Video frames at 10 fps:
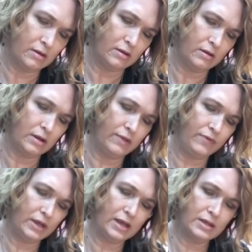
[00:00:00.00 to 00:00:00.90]
And if
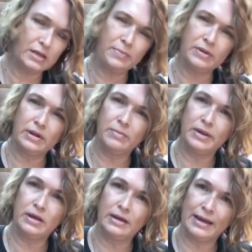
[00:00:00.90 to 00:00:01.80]
it kicks up a little
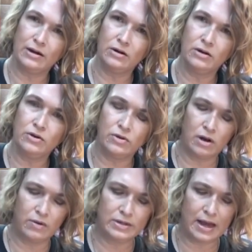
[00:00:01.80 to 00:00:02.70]
bit later, you can
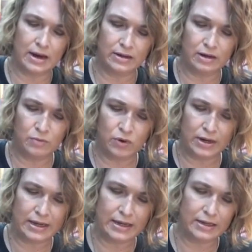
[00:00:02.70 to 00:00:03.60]
always add a little more
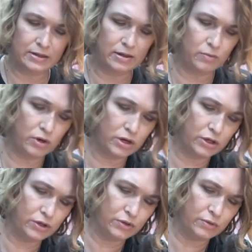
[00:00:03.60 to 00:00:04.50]
heat, a little more
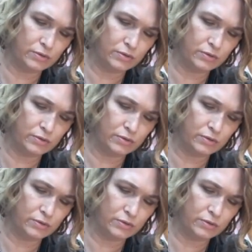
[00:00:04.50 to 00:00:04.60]
glue.